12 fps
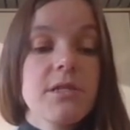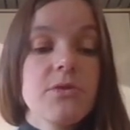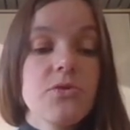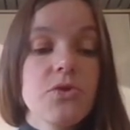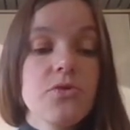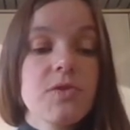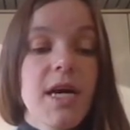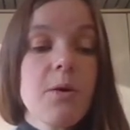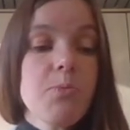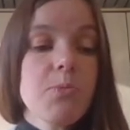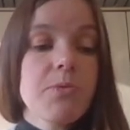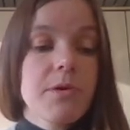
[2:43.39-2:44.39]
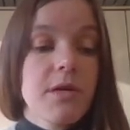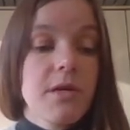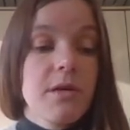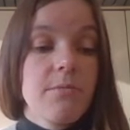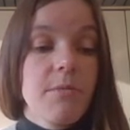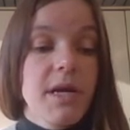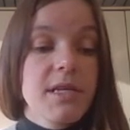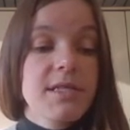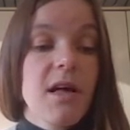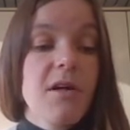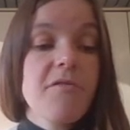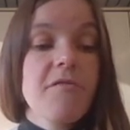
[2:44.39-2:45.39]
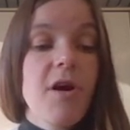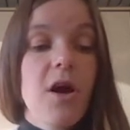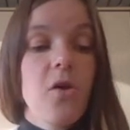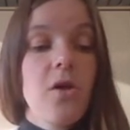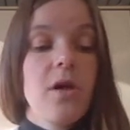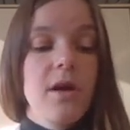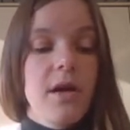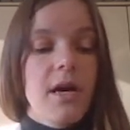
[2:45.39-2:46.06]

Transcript: a new tab in my Excel file,